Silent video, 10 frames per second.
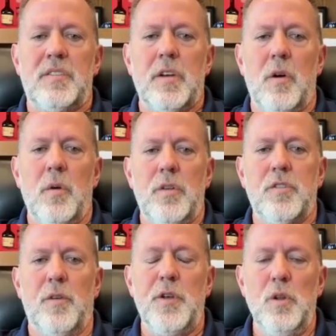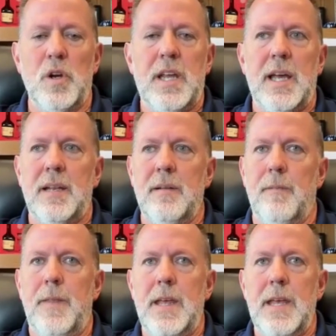So if you look at
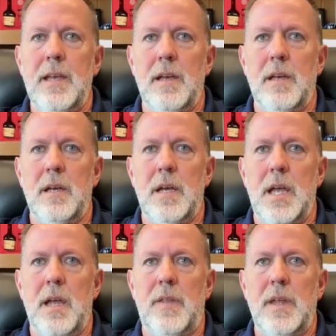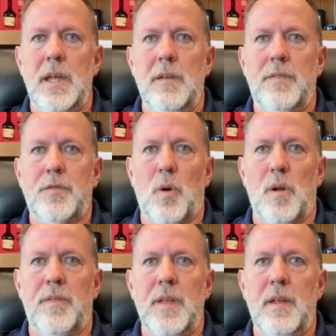the sort
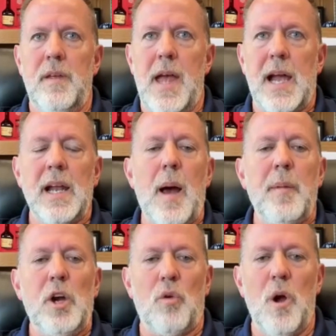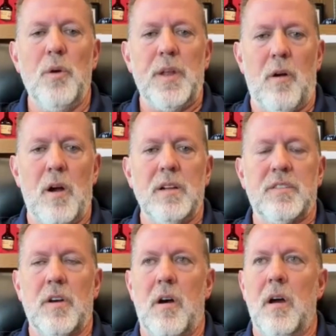of the economic growth in
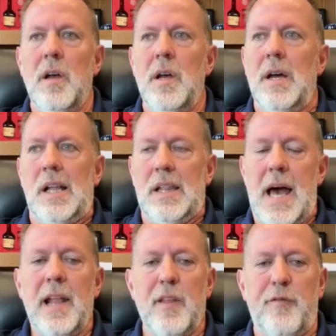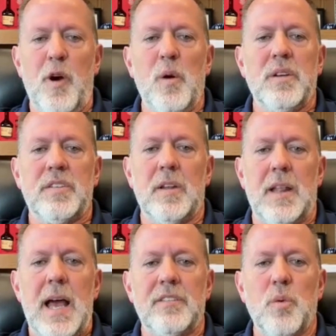Arkansas, a lot of the focus the
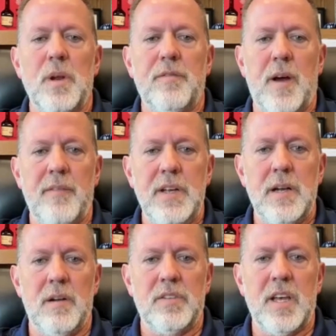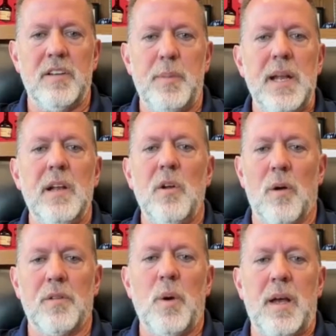last 25 years has been in
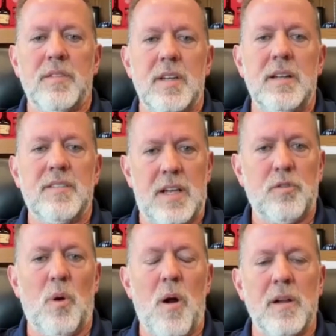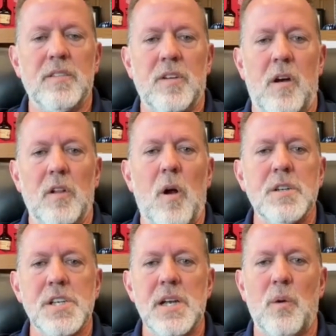Northwest and in Central Arkansas,
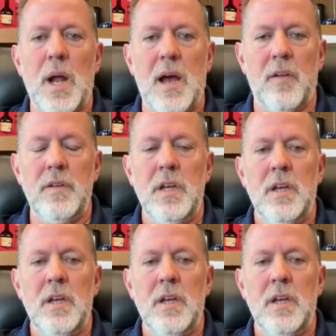largely around